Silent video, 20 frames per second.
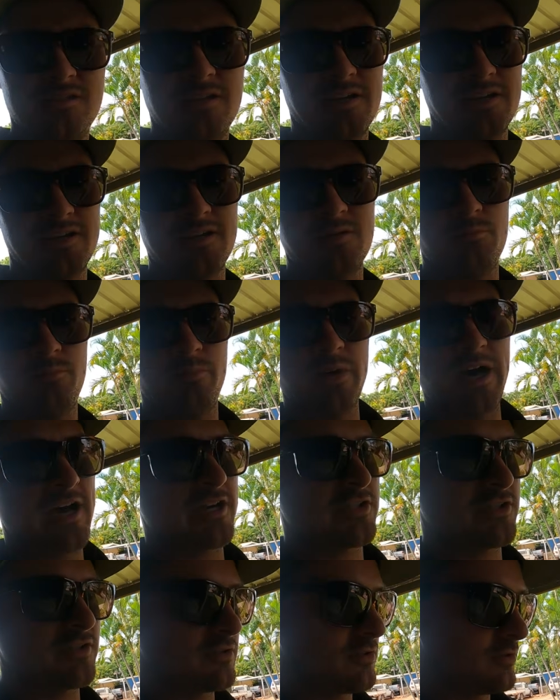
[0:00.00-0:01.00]
is going to get
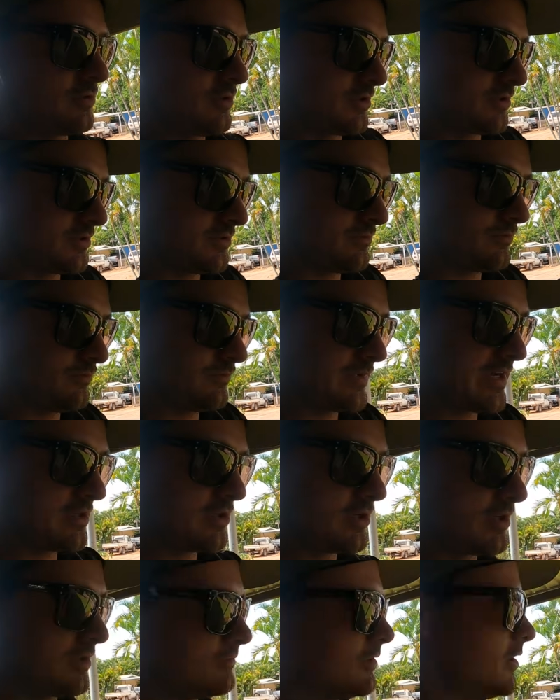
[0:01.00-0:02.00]
bashed across
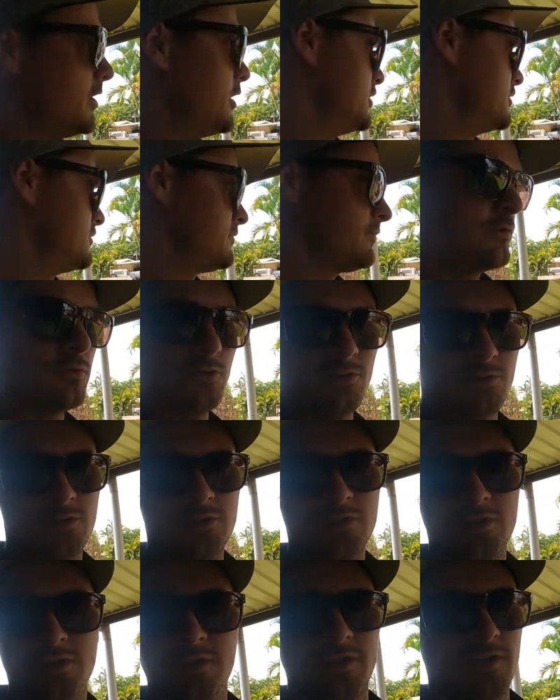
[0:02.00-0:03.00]
red dirt roads
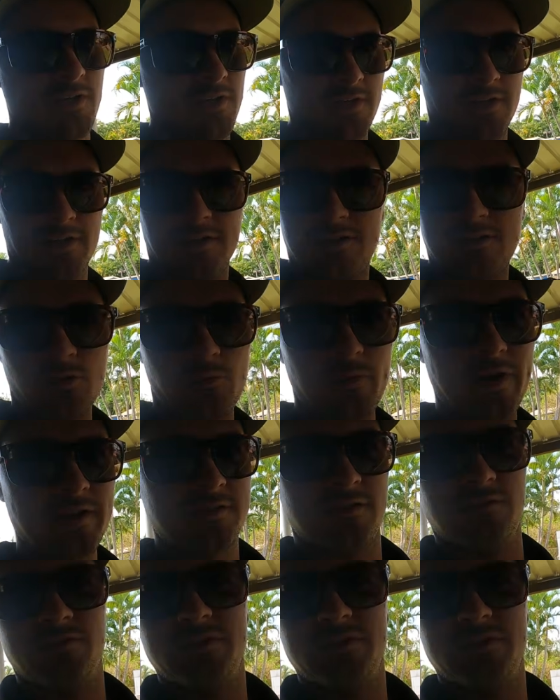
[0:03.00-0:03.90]
for the rest